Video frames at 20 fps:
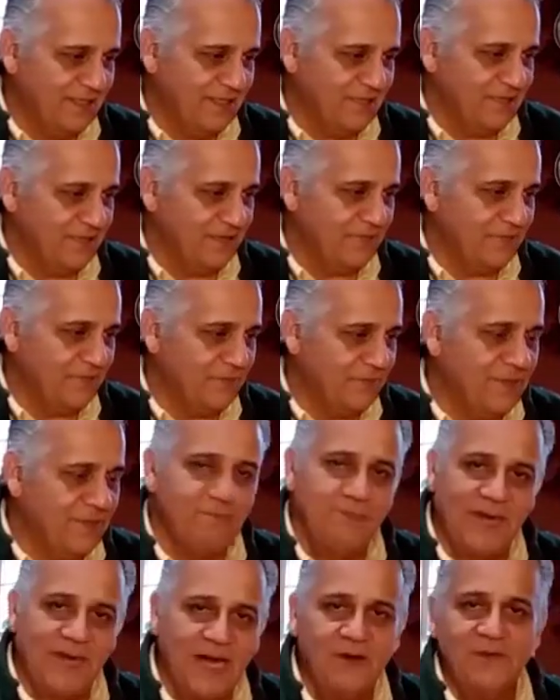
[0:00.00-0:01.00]
sort of
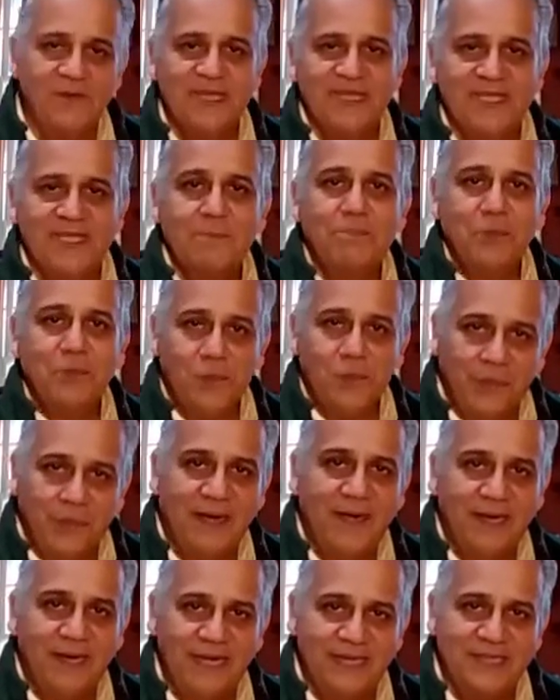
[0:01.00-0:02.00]
empowering the
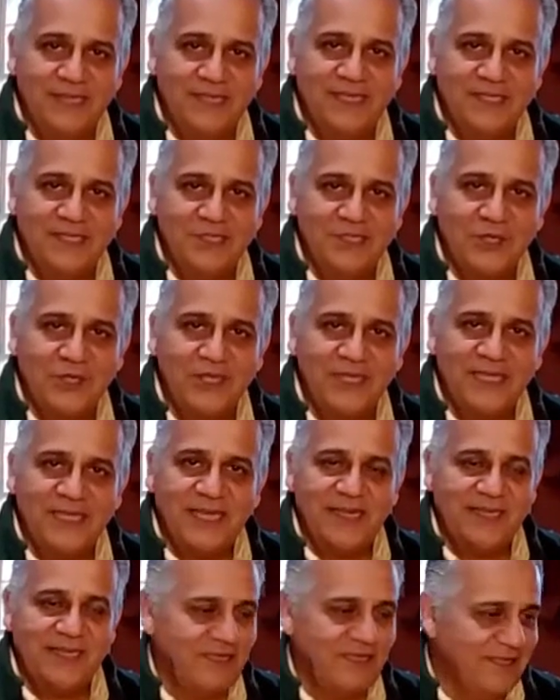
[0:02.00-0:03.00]
poor, and then he saw
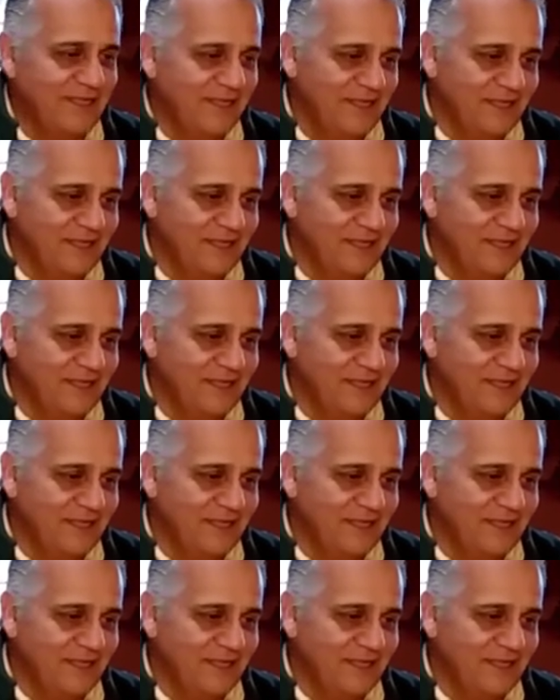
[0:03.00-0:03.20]
that